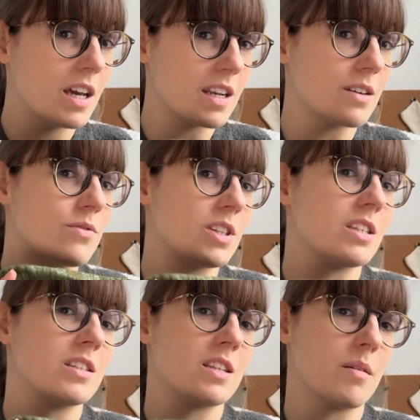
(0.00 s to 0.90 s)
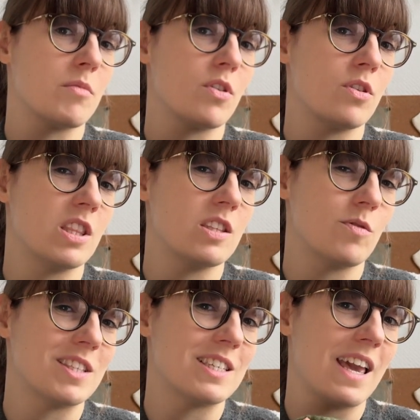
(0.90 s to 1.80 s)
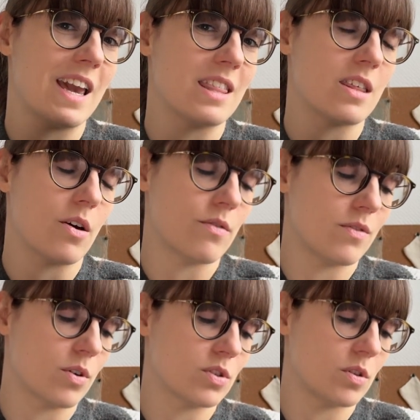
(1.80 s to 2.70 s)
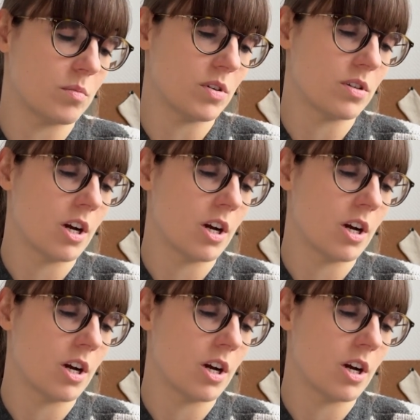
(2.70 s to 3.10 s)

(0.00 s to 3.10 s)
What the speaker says: and I finished them on the 28th of October.